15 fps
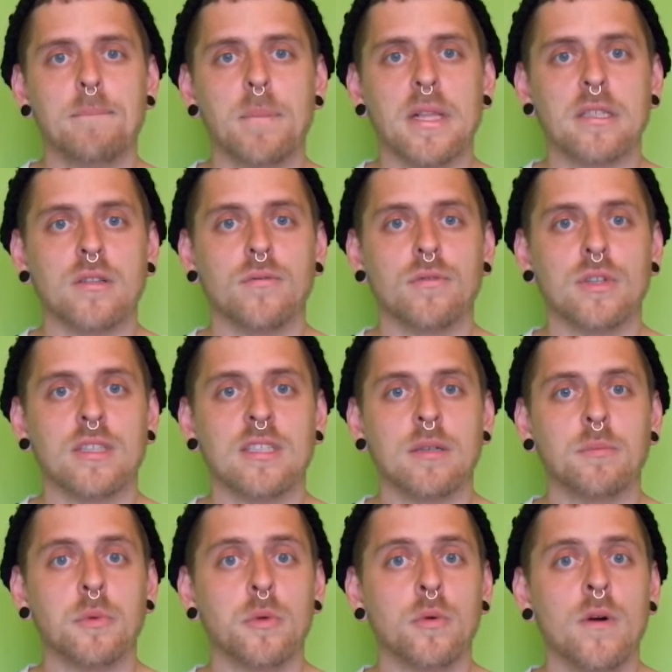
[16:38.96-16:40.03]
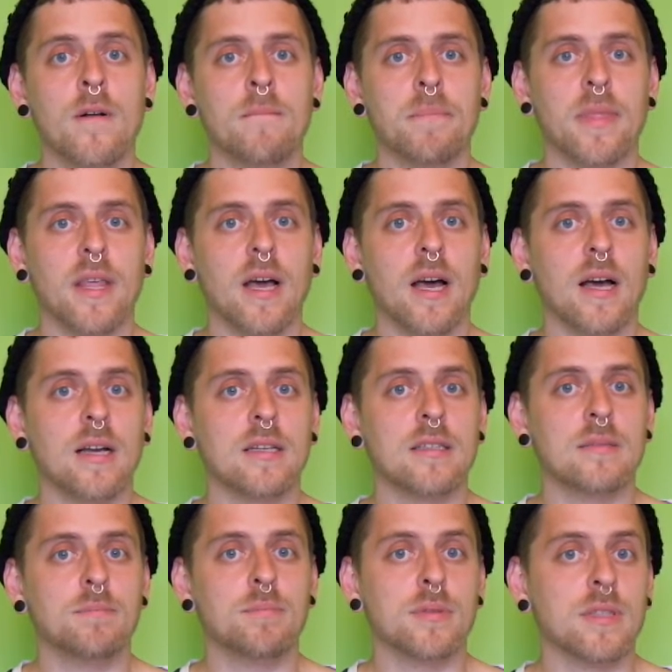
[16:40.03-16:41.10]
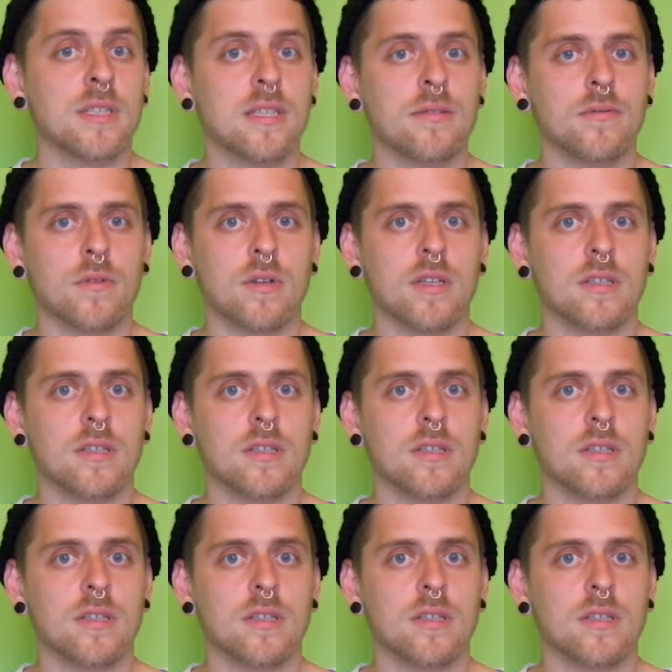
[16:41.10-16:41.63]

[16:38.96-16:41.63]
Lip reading: So for example, I believe